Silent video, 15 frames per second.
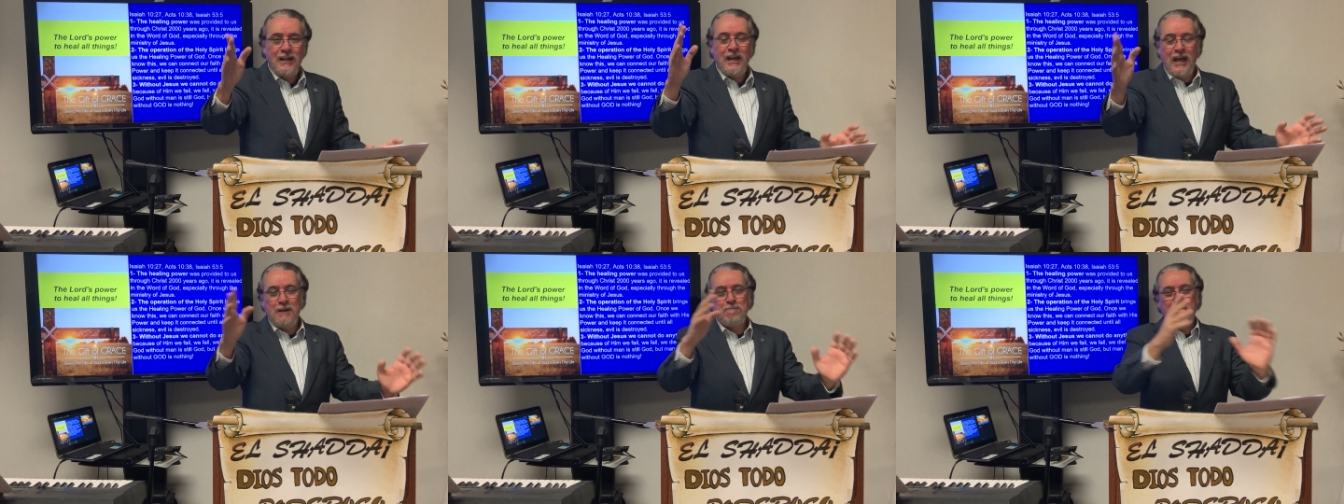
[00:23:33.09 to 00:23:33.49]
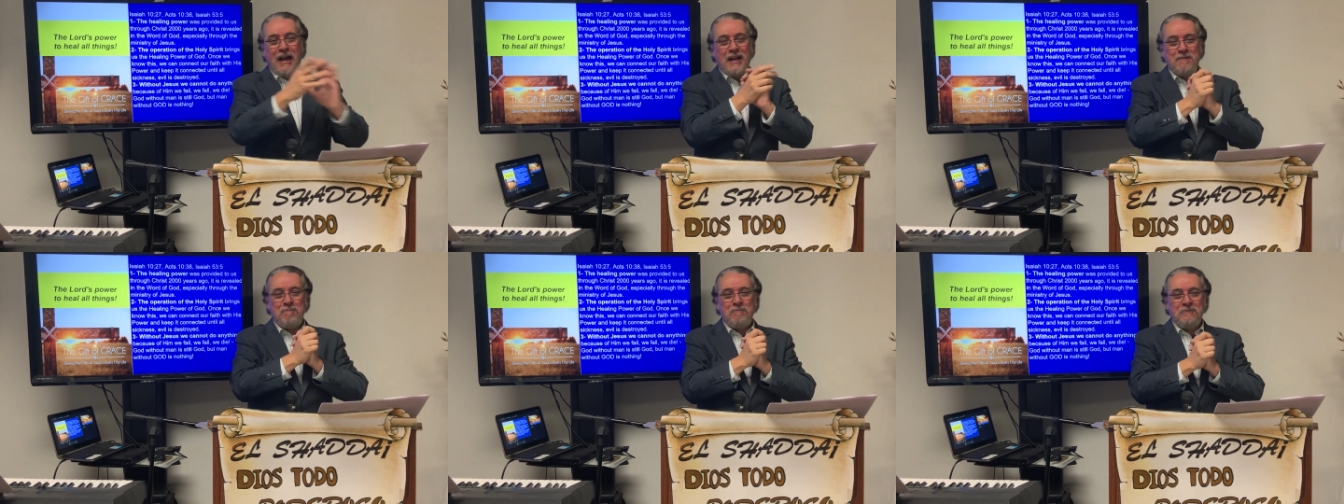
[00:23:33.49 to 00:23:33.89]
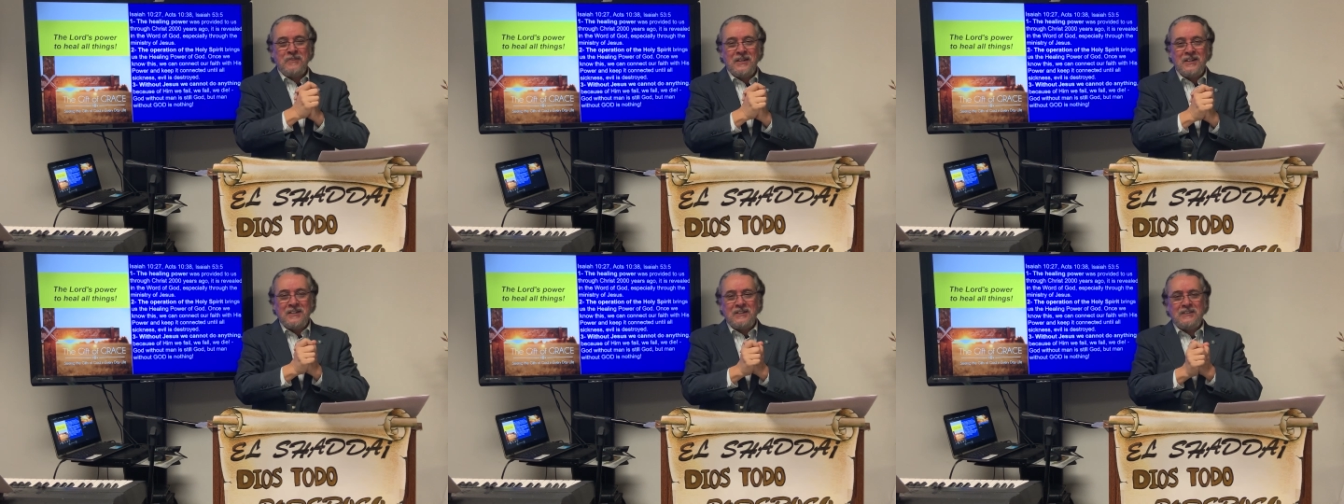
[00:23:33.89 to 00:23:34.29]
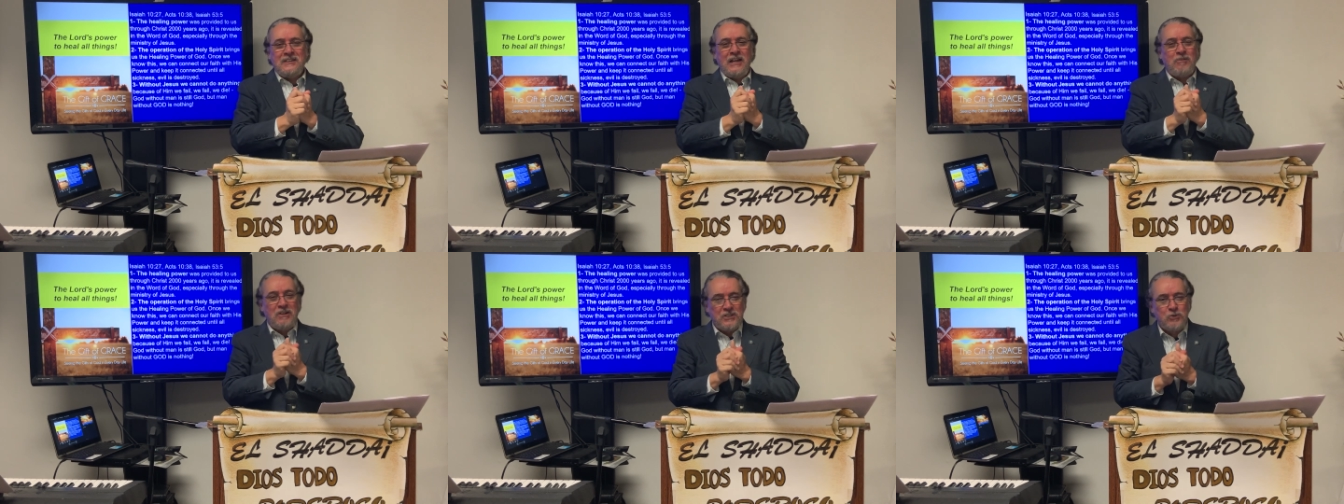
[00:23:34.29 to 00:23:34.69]
Amen.
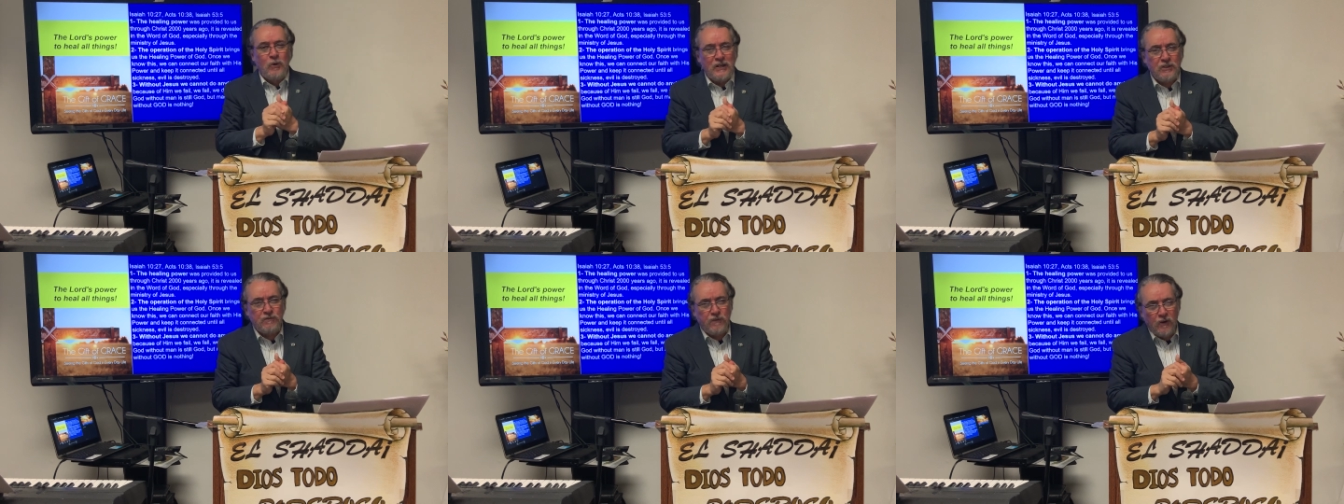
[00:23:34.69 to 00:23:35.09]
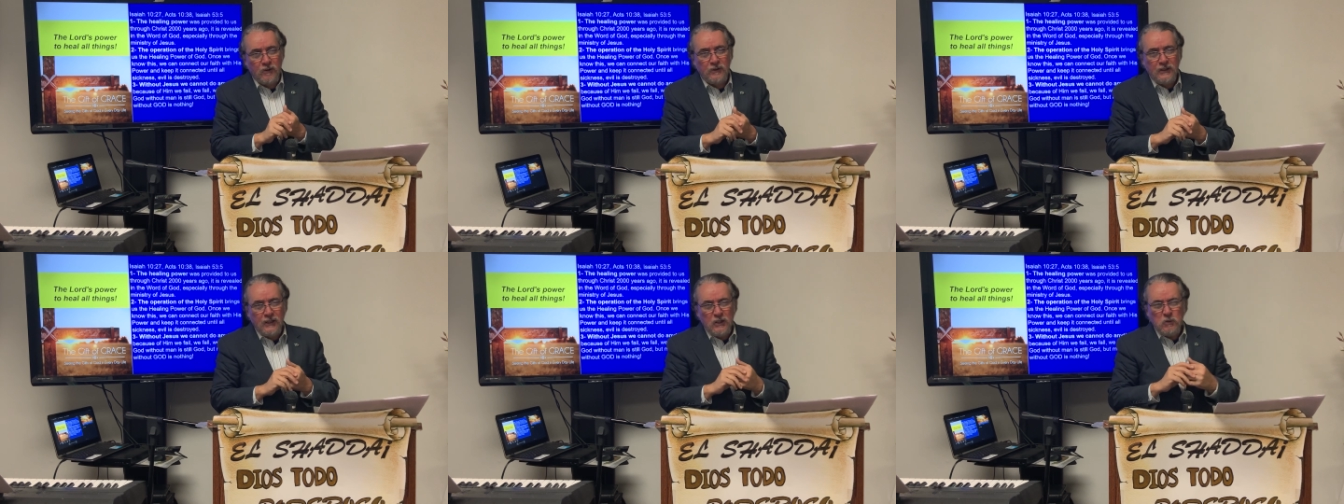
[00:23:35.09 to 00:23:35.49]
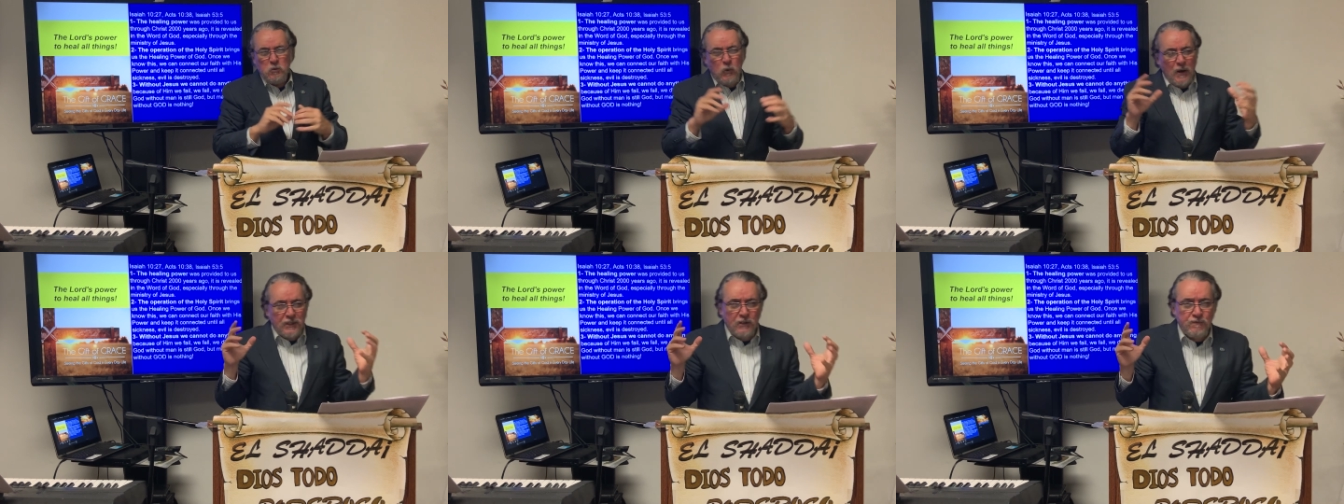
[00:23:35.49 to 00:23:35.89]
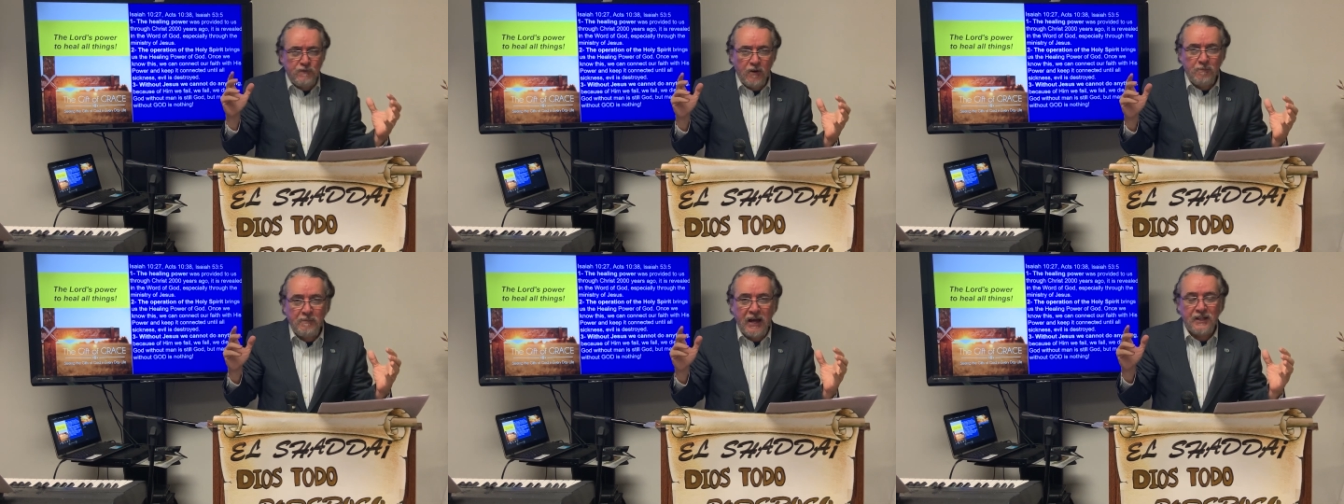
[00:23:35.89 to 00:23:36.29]
That was wonderful,
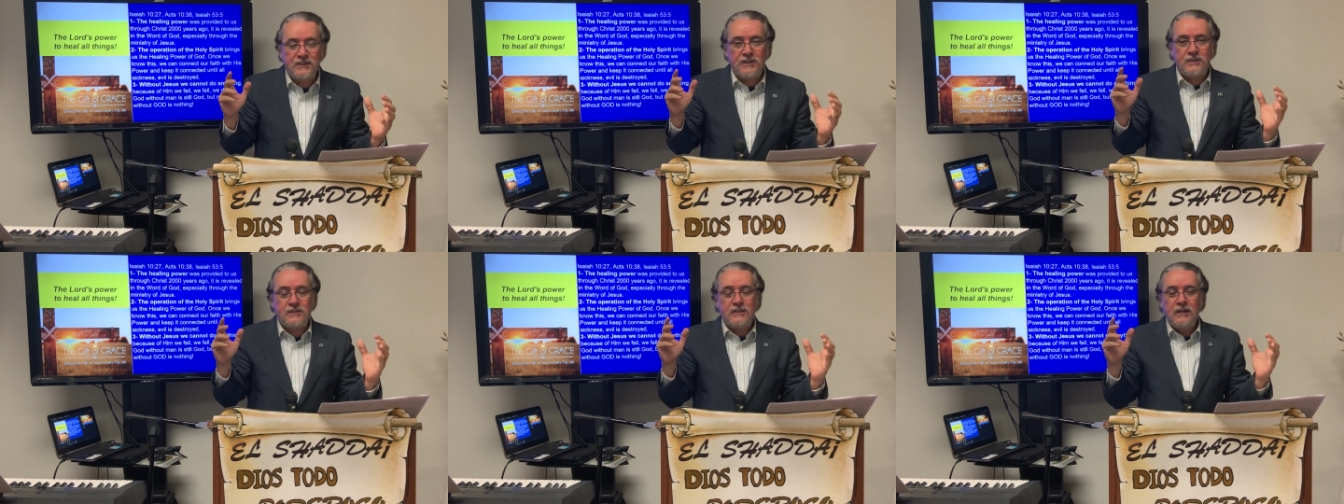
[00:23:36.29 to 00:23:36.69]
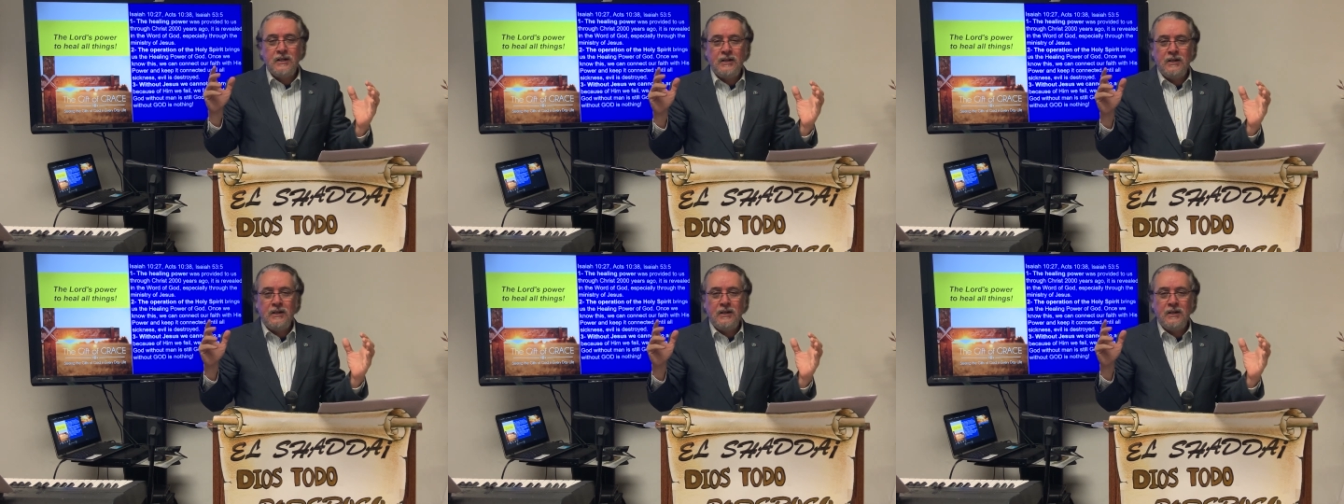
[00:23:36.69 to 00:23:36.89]
wonderful message.